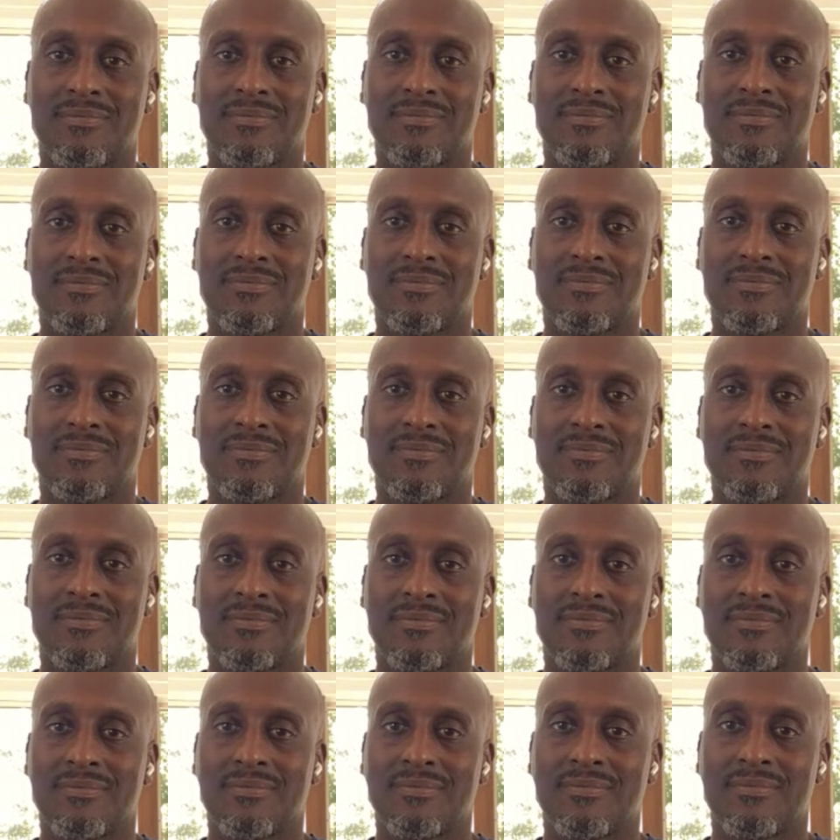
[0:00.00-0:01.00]

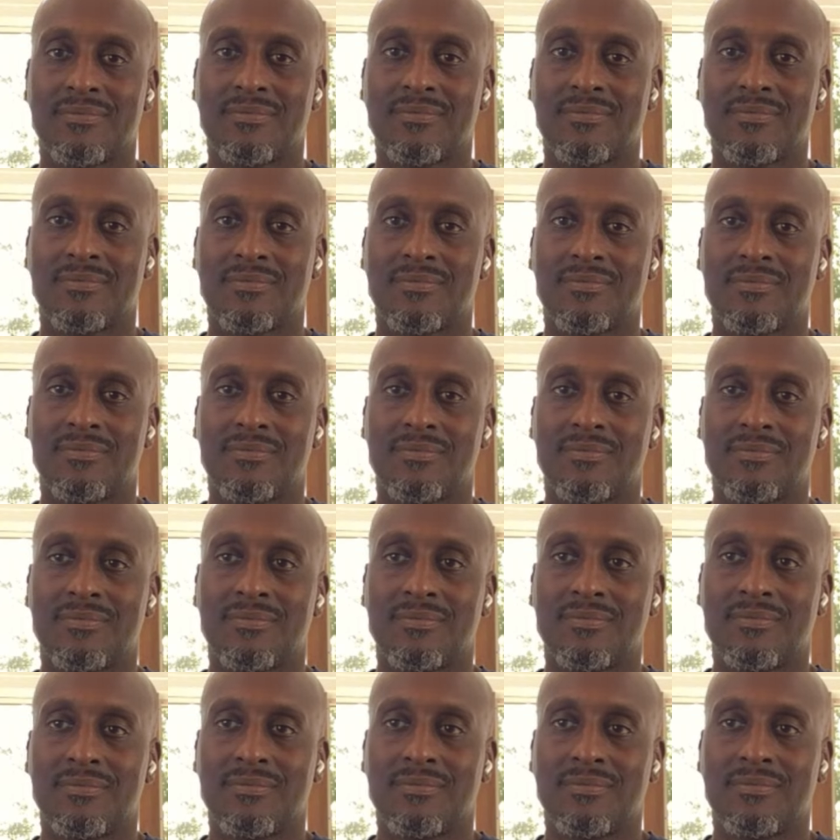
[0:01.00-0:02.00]

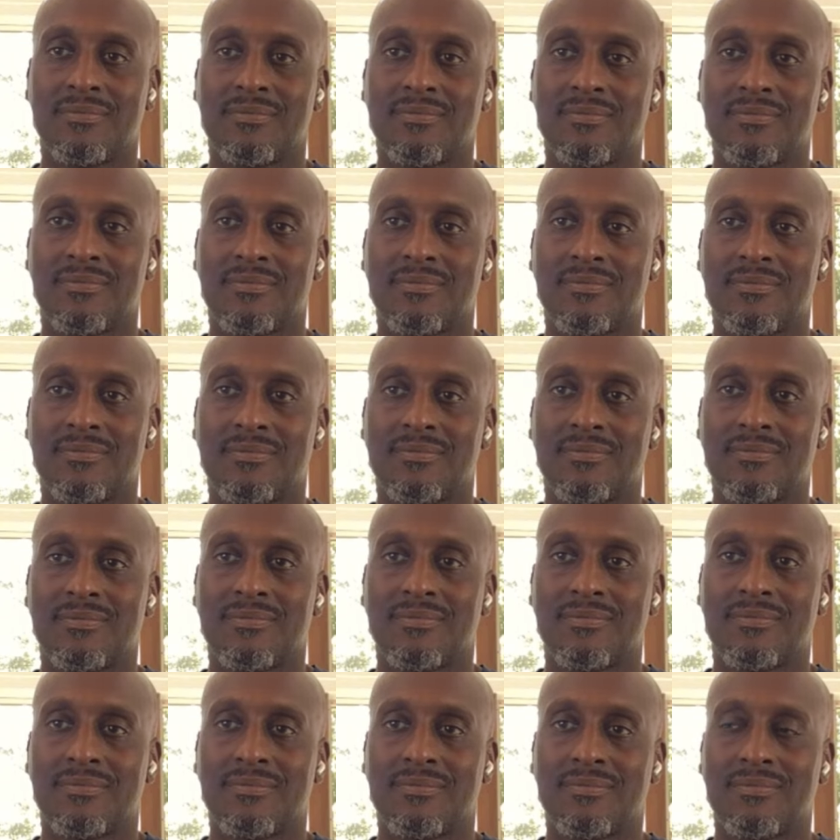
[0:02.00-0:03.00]

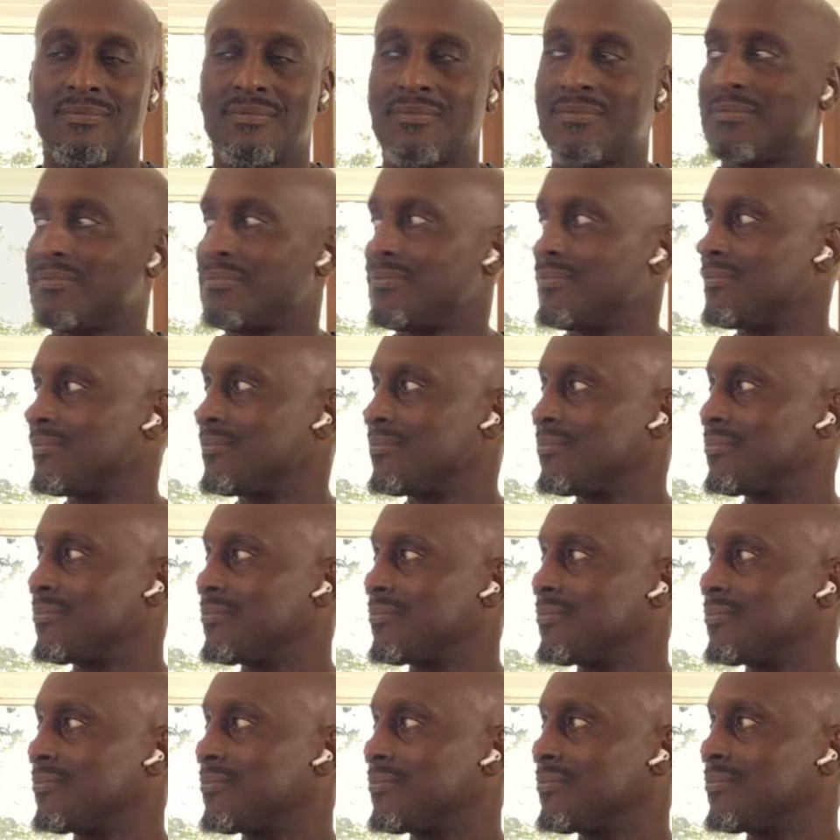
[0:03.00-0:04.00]

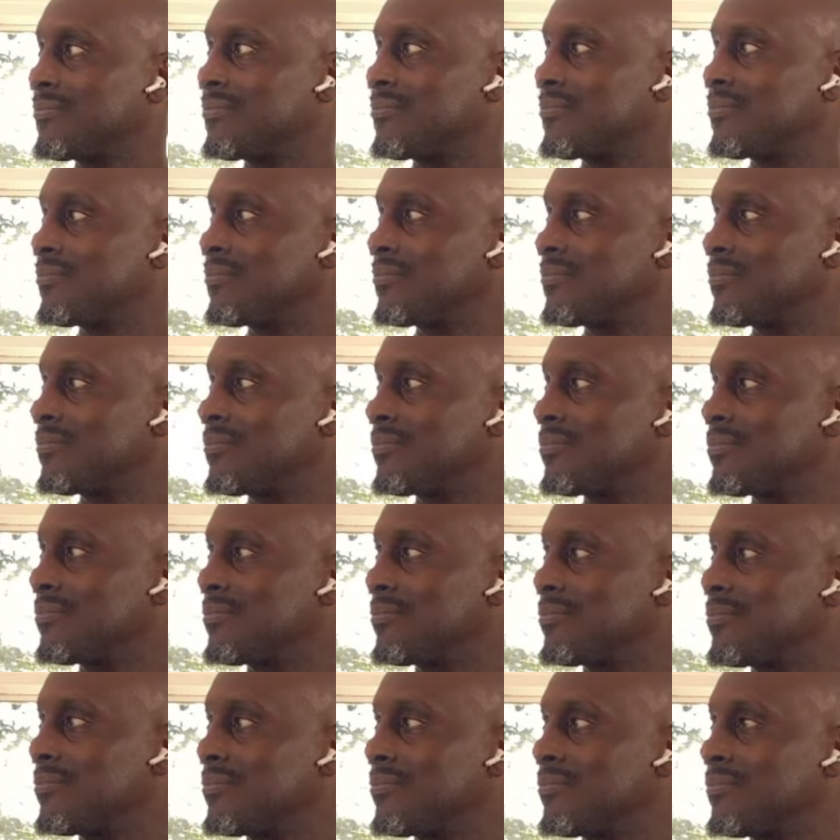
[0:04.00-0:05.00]

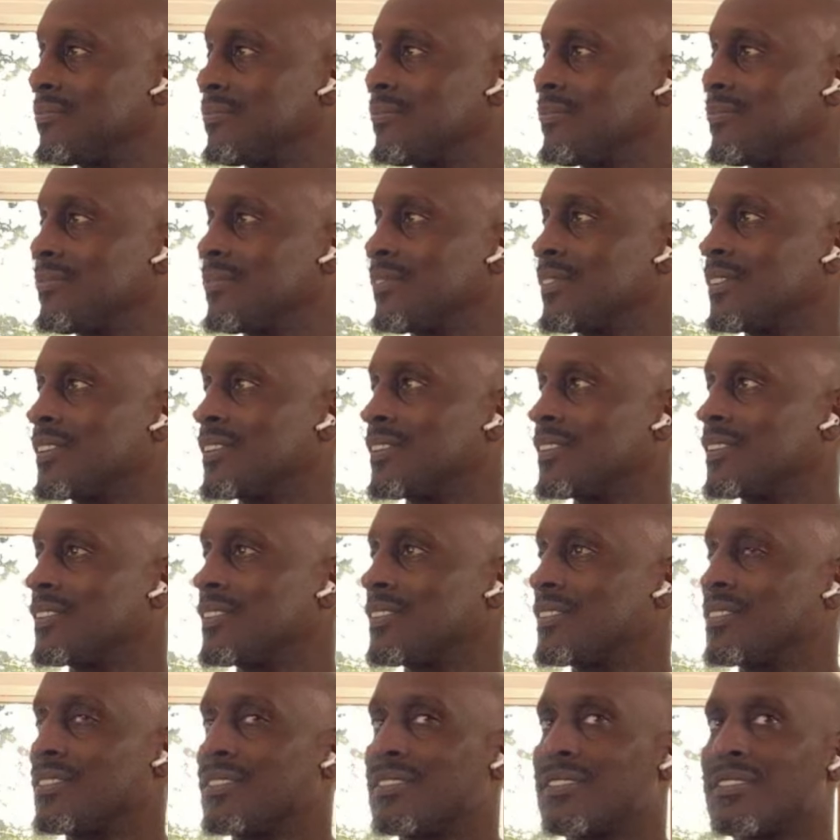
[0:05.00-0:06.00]

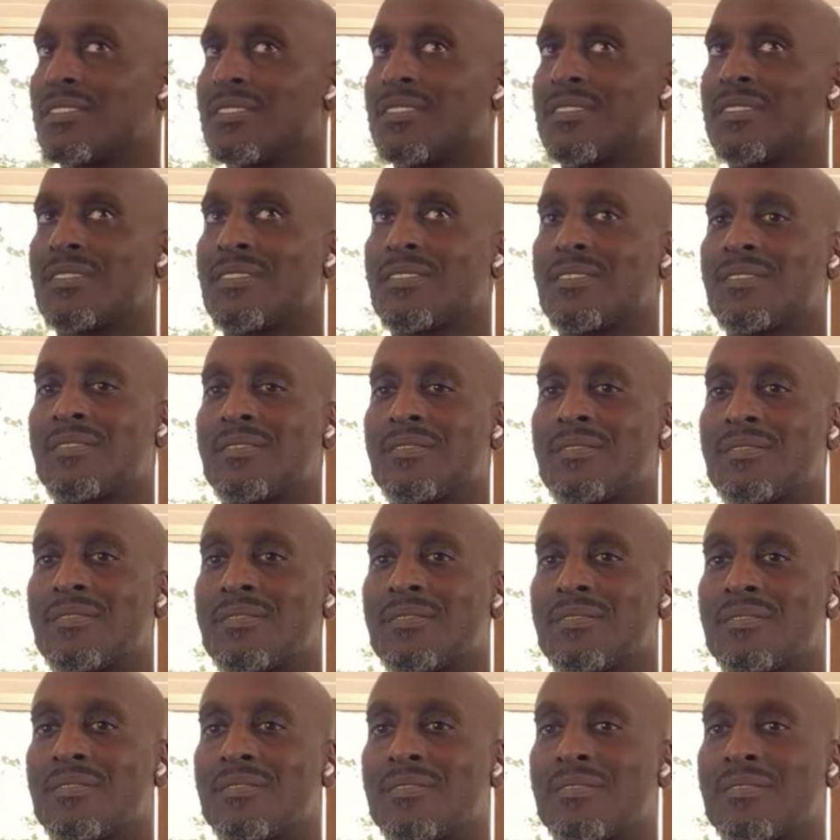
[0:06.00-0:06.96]
[no speech]